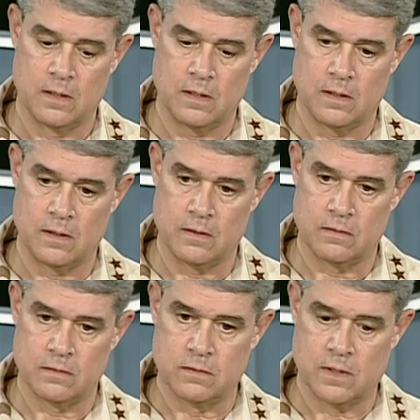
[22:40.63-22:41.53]
uh,
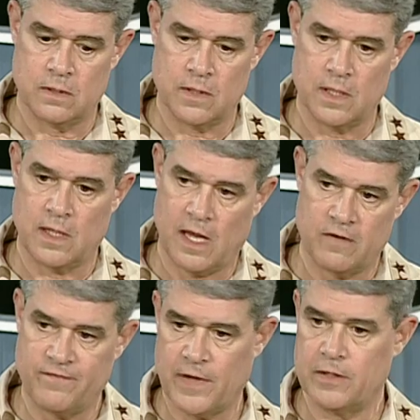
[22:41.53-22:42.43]
they, they,
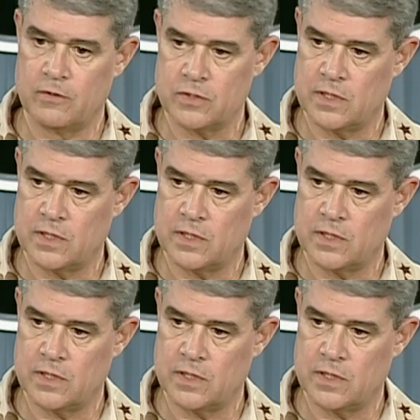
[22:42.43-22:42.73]
had fighters.